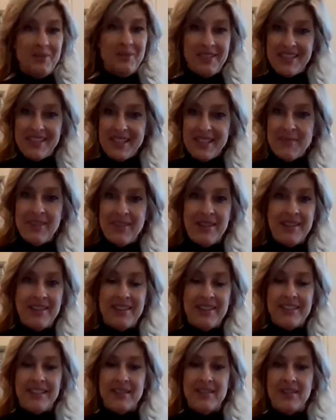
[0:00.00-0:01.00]
some of
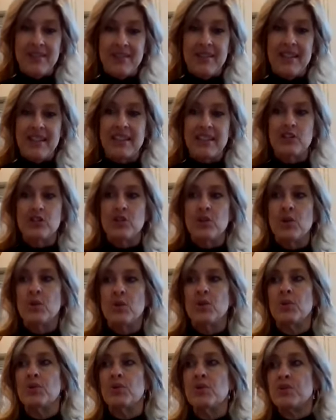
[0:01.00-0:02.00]
these other things.
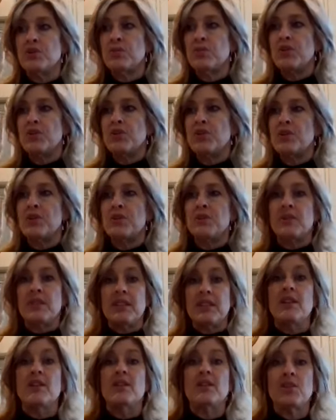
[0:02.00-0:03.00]
So just want to,
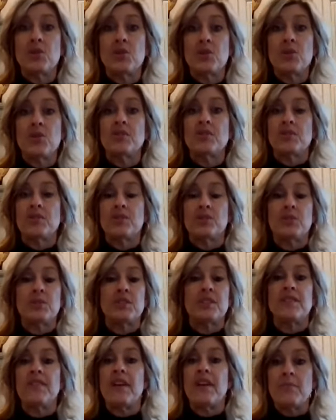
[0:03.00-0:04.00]
sugar is a
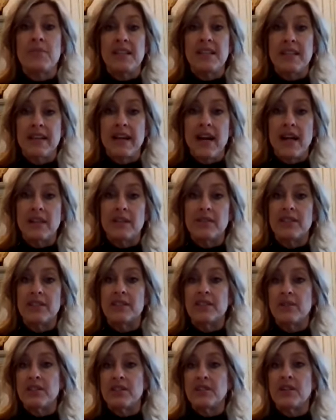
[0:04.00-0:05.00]
source of empty
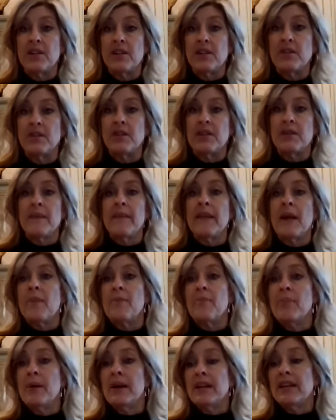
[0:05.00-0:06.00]
calories, so it's not good.
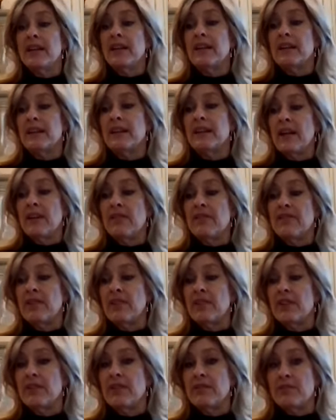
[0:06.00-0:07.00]
But again,
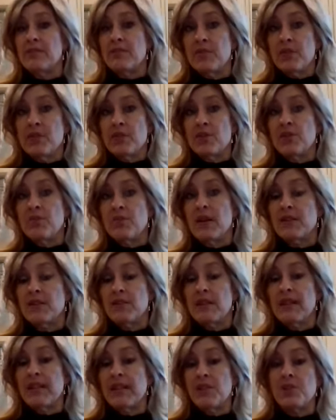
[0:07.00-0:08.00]
for the direct
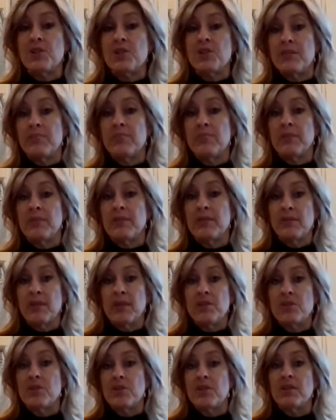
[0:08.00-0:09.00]
relationship
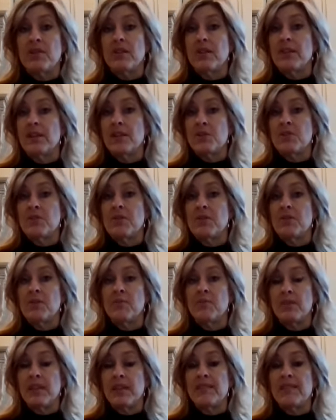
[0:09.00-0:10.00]
with sugar and cholesterol, I
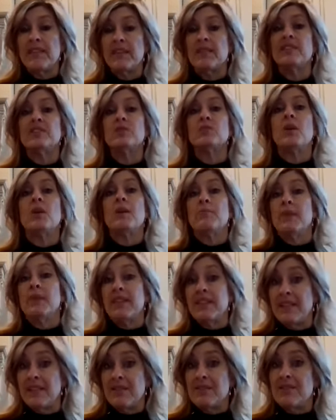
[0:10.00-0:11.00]
don't believe there is one,
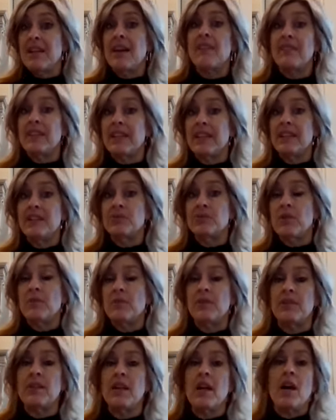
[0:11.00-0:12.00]
but there definitely is one
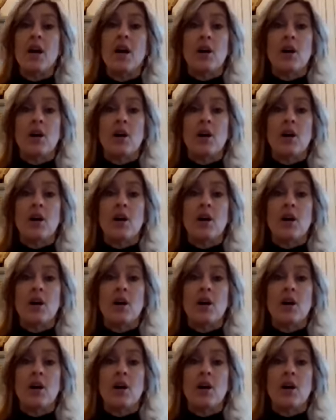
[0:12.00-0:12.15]
with